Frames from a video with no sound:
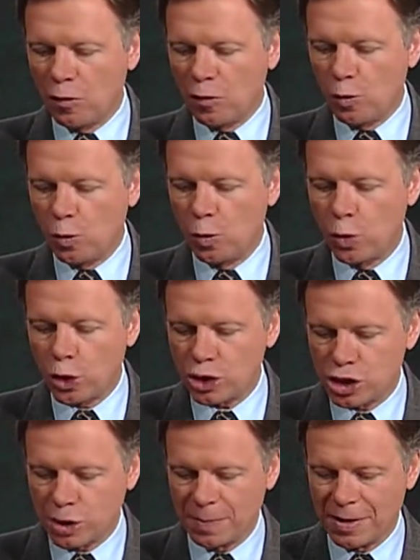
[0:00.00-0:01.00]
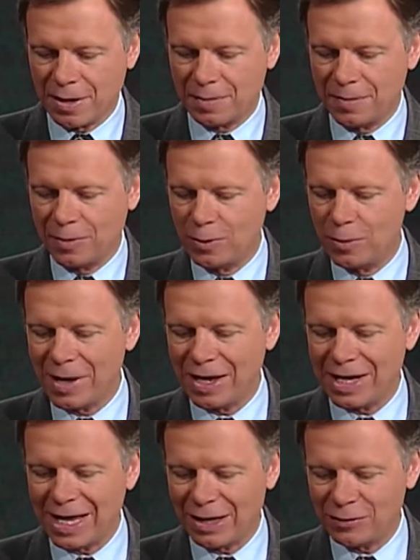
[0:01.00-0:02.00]
Worship him who made
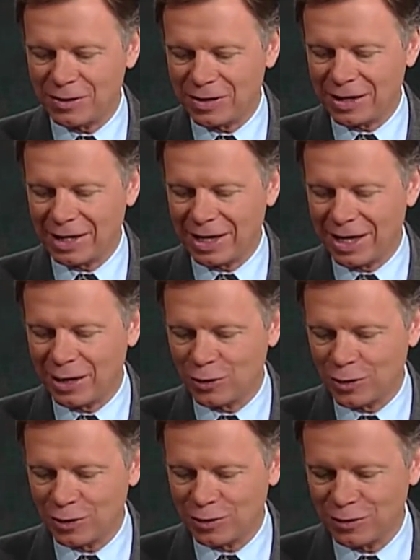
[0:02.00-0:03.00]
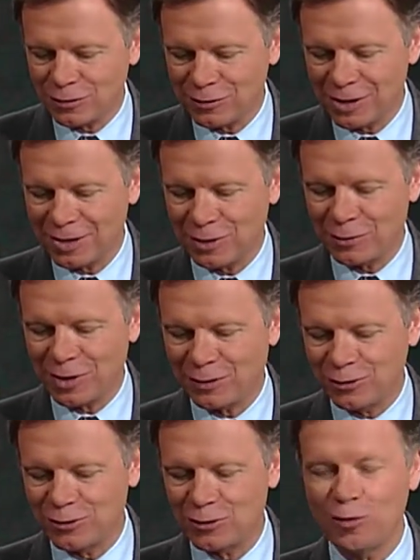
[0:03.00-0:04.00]
heaven and earth, the sea, and the
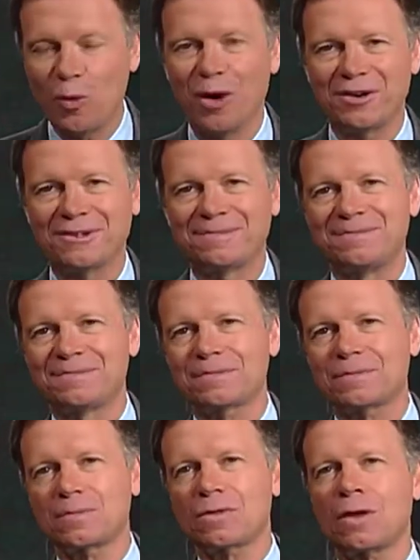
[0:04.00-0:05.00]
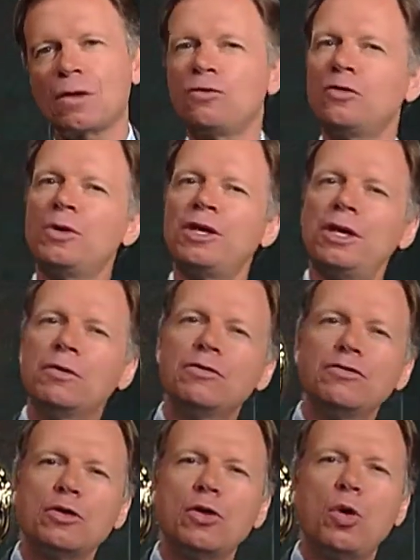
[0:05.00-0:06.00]
fountains of water. So here
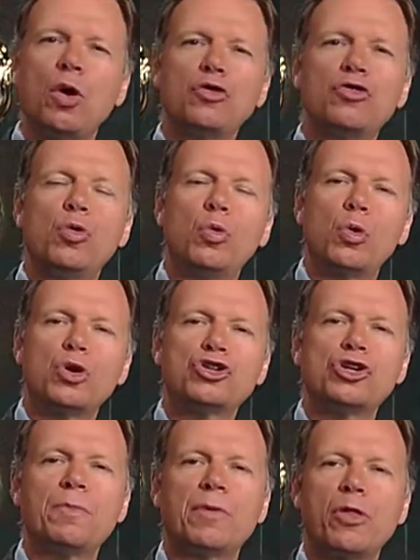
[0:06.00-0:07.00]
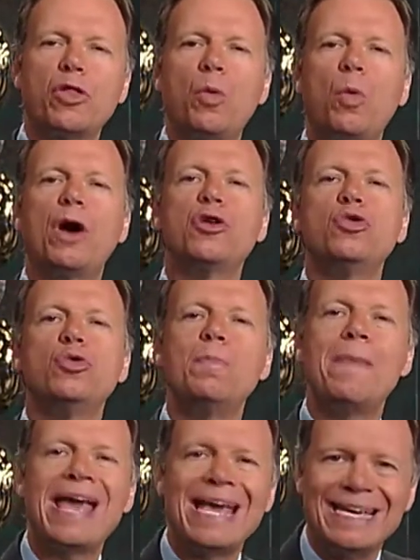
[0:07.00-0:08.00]
is a call to worship the one who
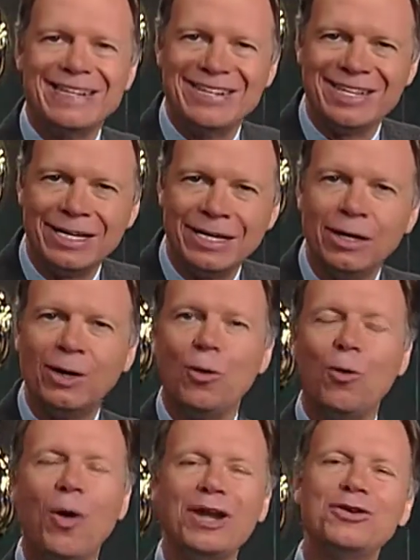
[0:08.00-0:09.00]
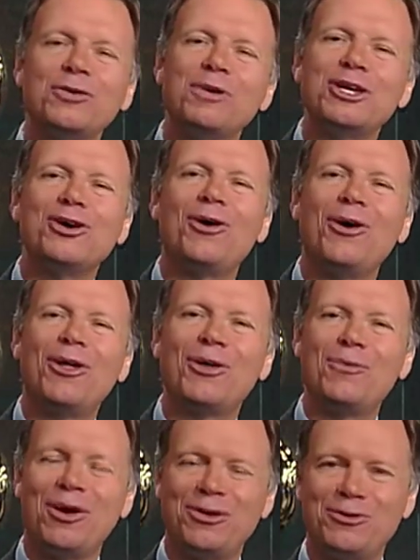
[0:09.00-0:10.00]
made. What do we call the
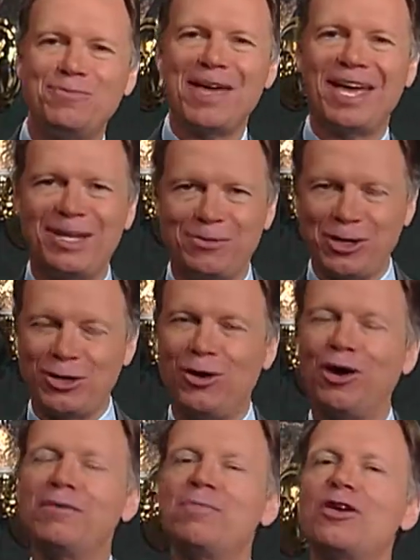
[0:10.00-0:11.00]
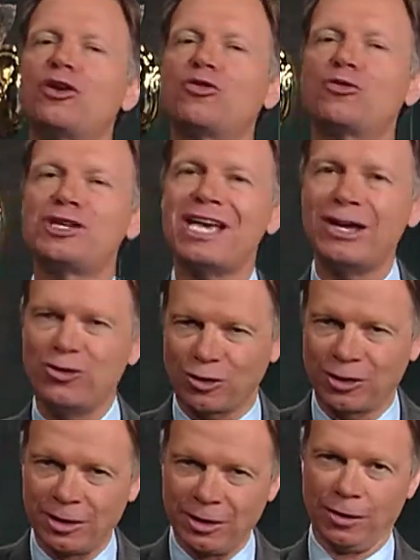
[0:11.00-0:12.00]
one who made? We call him the creator.
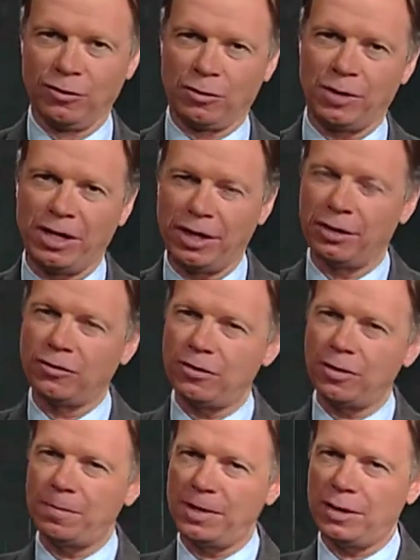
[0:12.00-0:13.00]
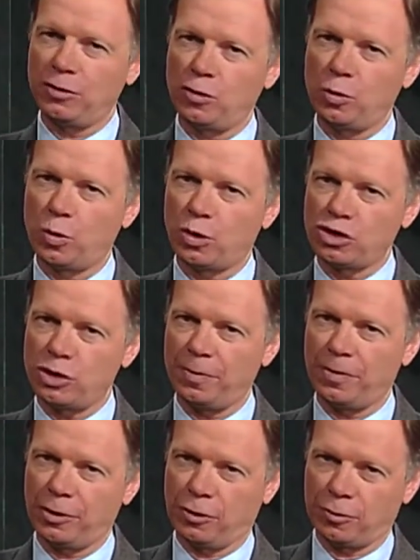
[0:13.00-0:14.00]
So here's an appeal to
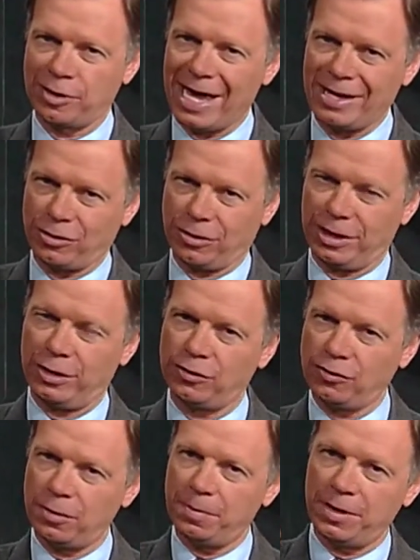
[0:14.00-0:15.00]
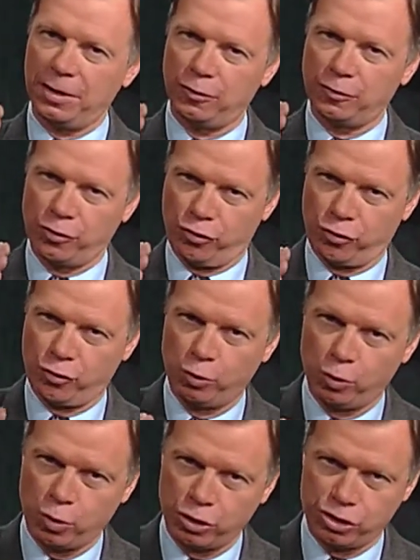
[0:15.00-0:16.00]
worship the creator. Here's an appeal for true
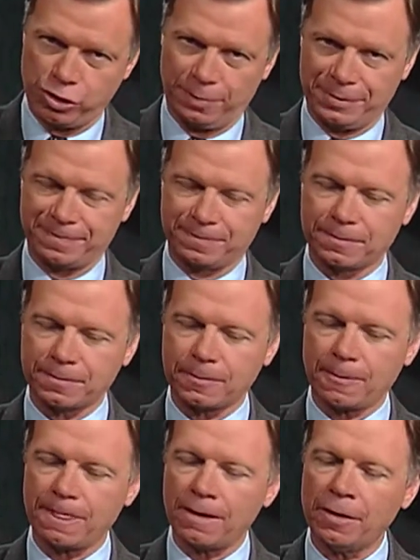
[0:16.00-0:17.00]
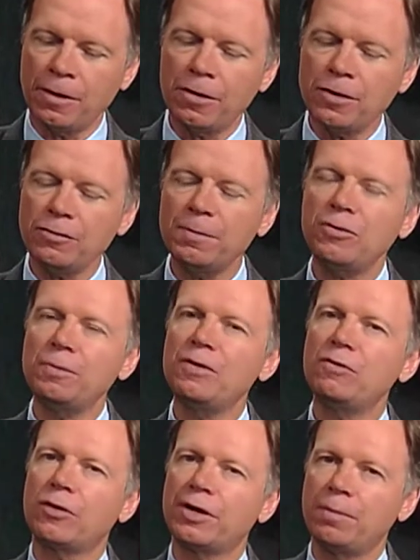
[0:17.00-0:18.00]
worship. Now, this must be
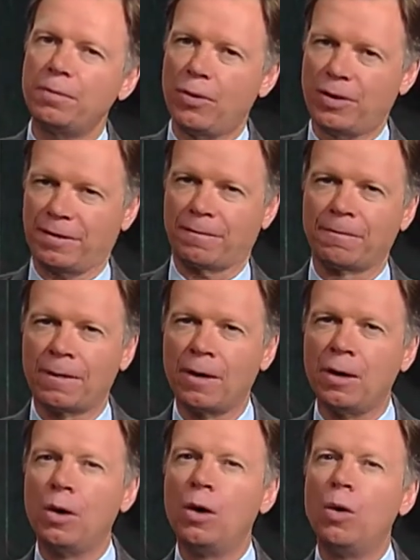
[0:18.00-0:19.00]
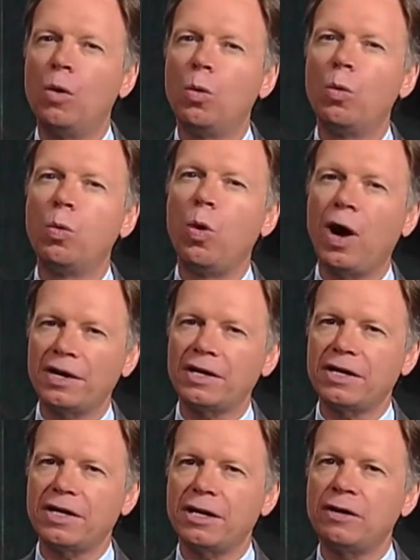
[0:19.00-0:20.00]
very important. What
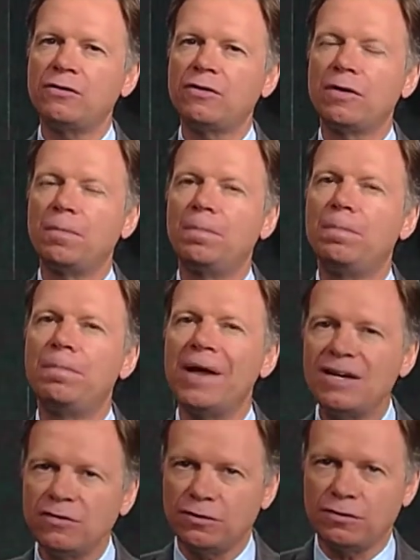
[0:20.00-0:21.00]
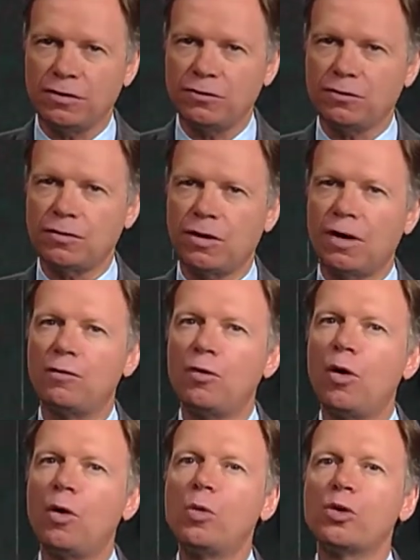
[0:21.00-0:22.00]
is the basis of
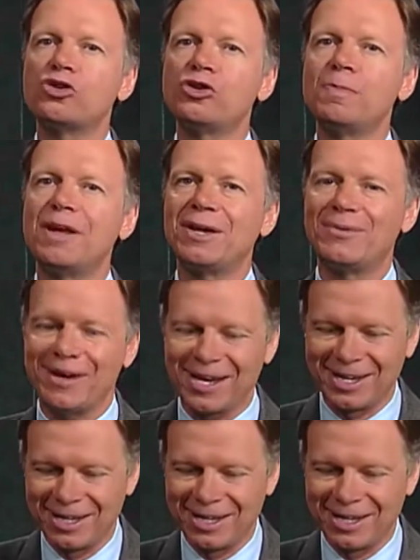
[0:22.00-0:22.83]
all worship anyway?